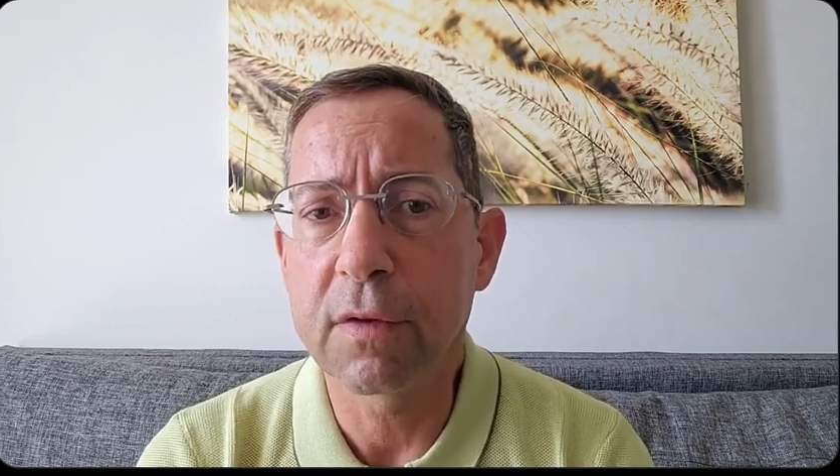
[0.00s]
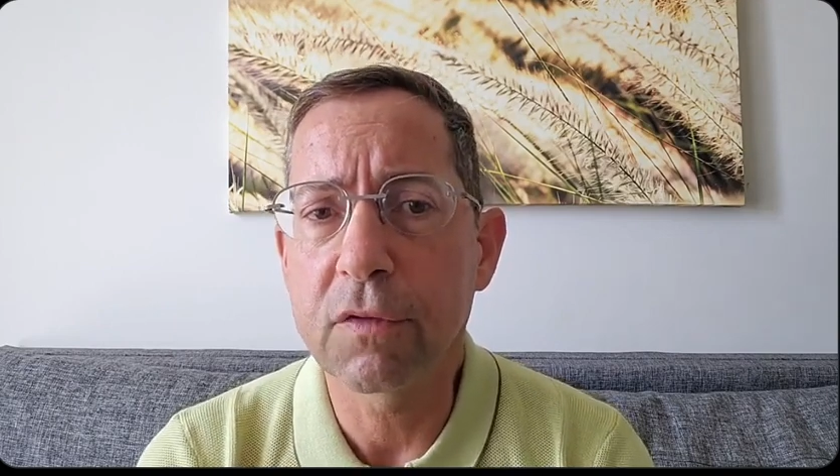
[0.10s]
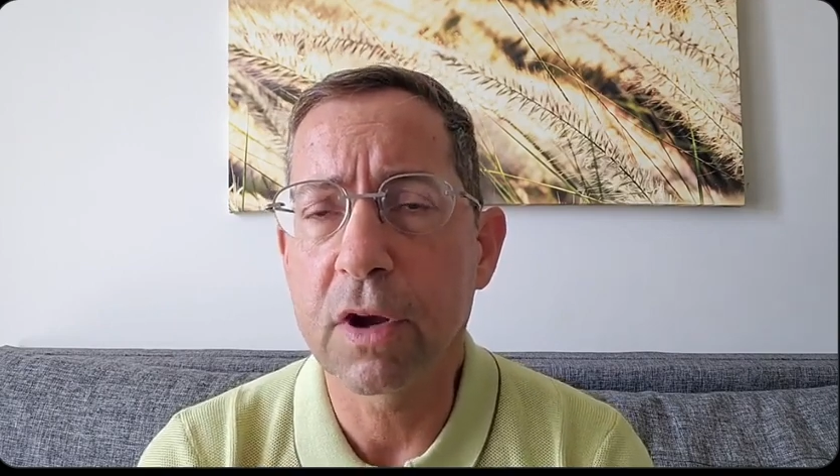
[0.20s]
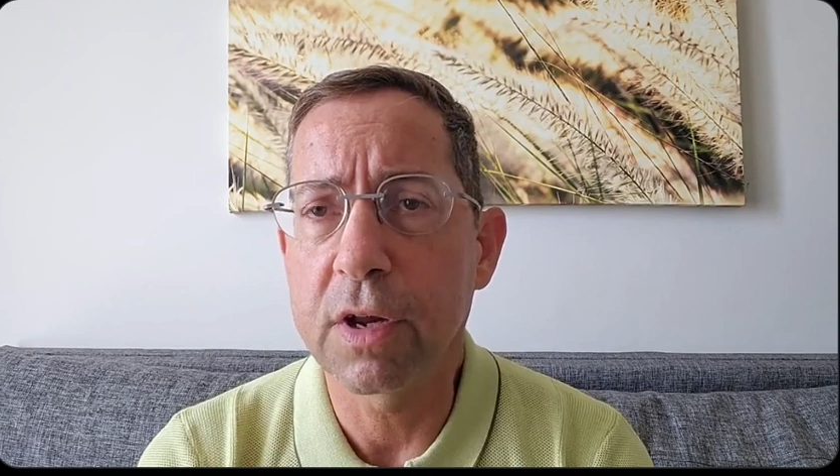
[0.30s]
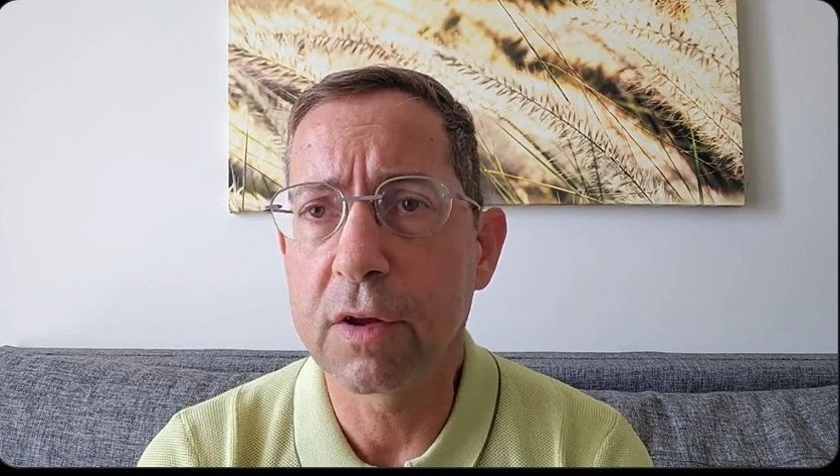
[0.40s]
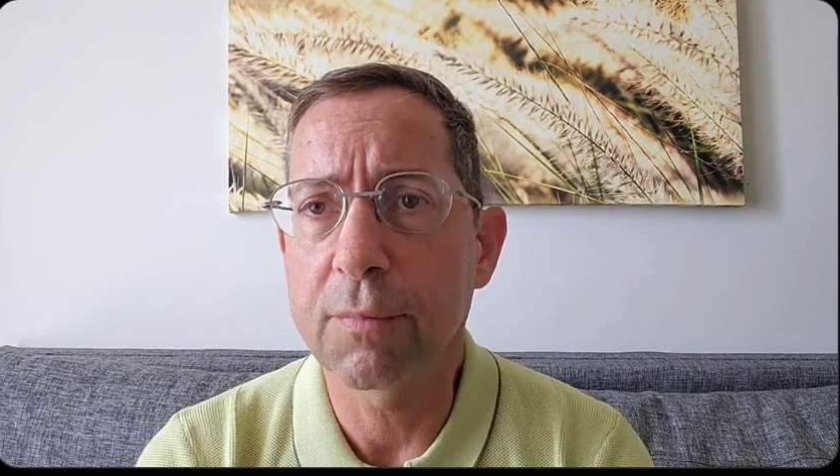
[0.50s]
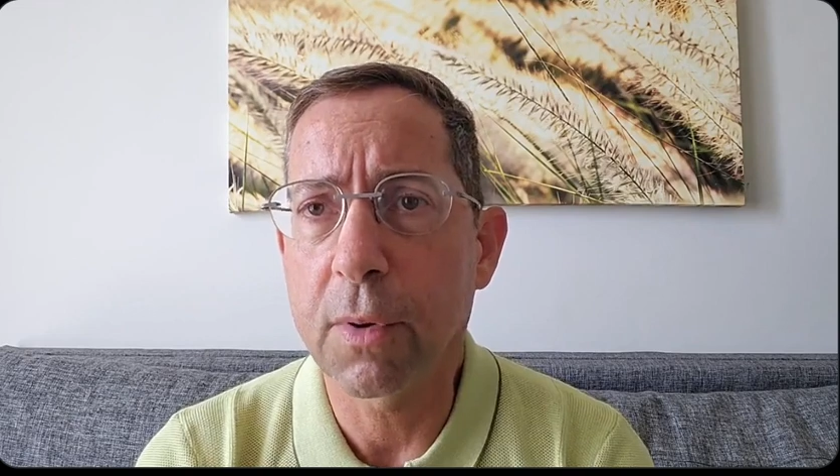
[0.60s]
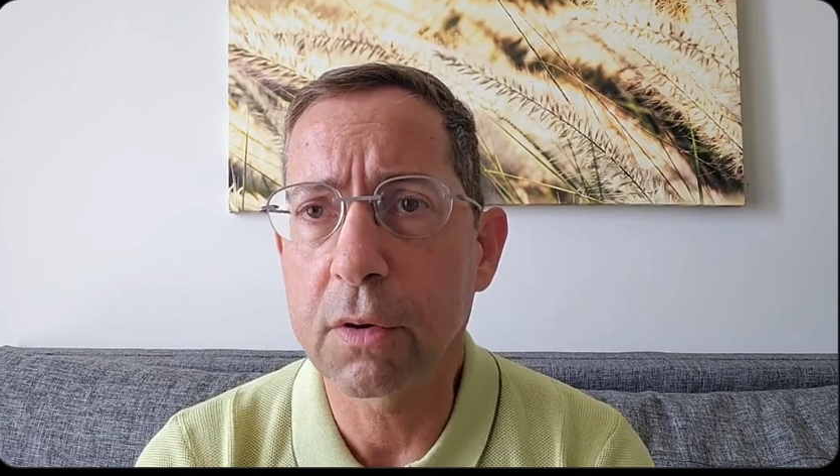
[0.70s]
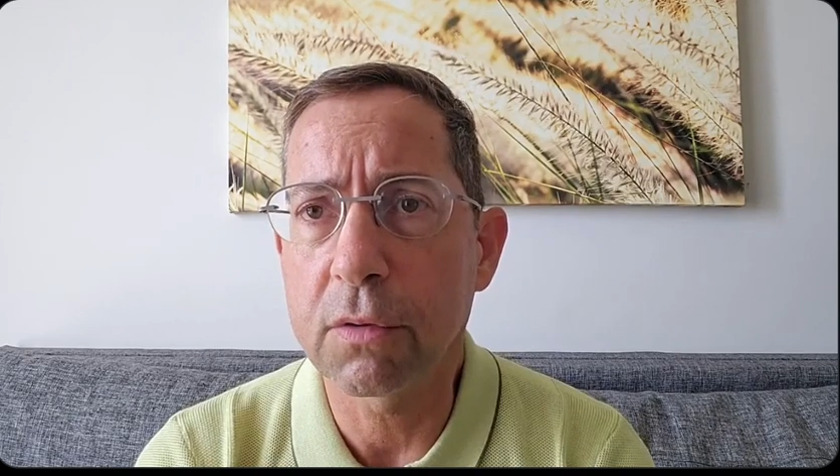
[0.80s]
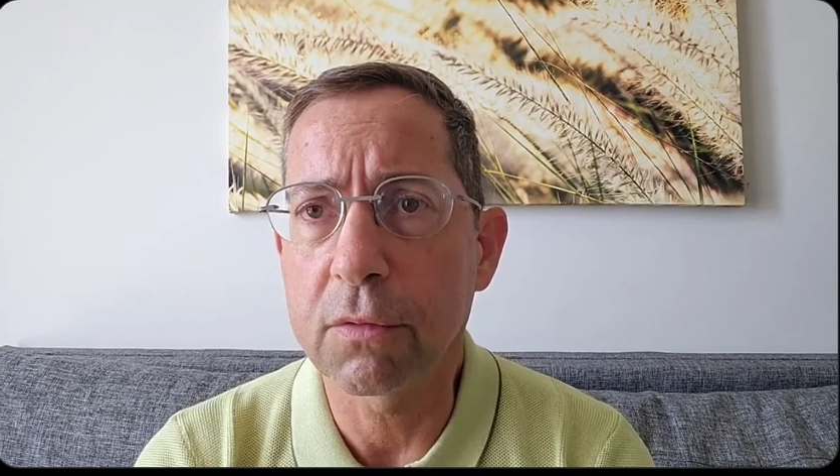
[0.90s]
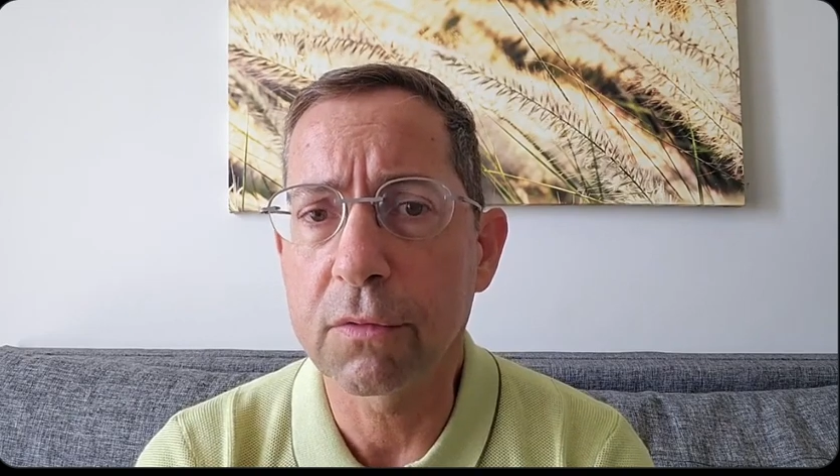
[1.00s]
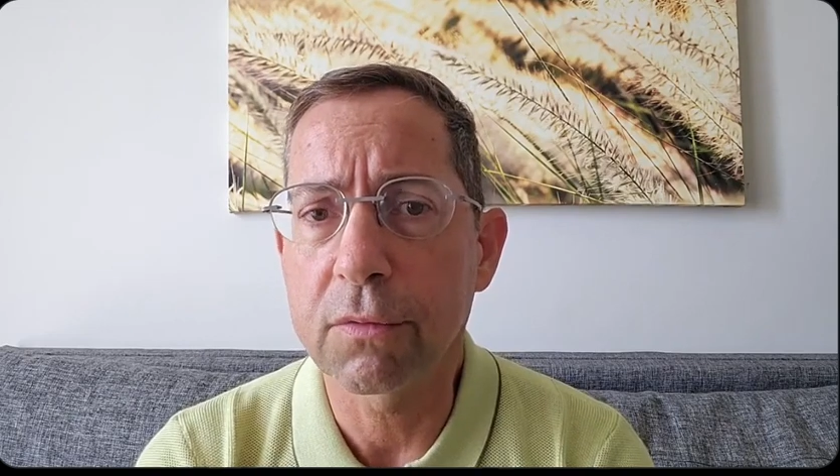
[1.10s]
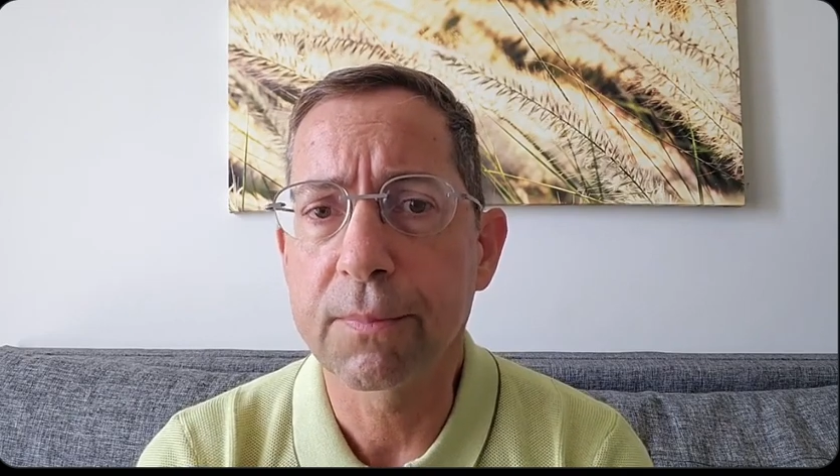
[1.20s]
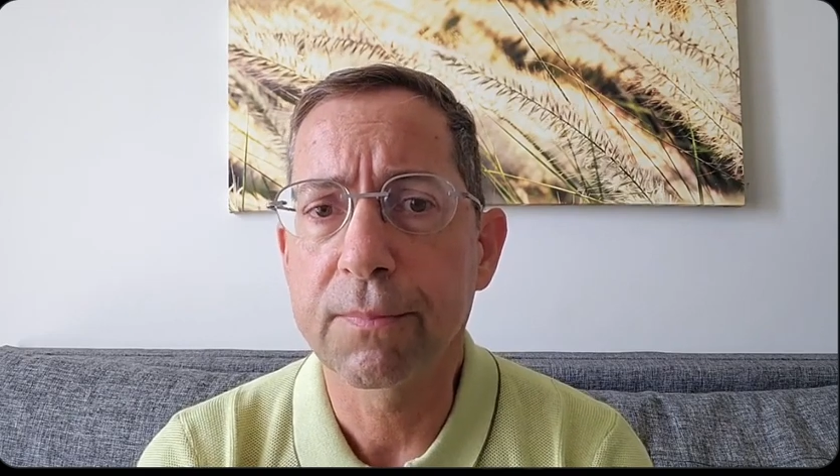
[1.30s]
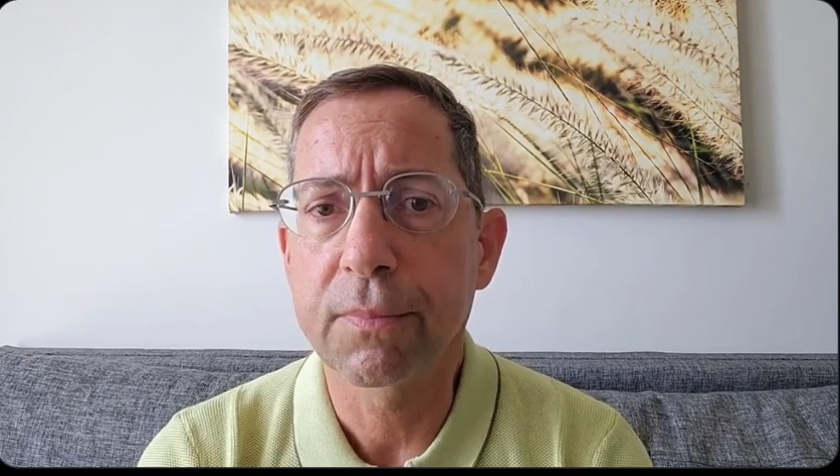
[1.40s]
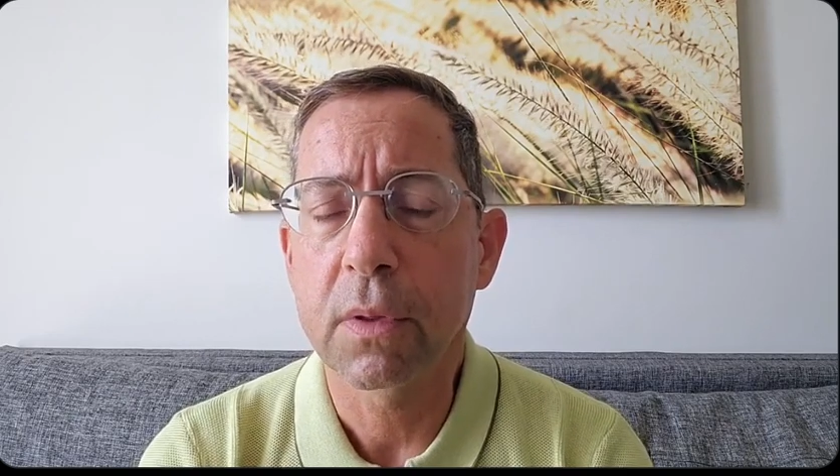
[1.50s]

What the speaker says: and his Chinese partners.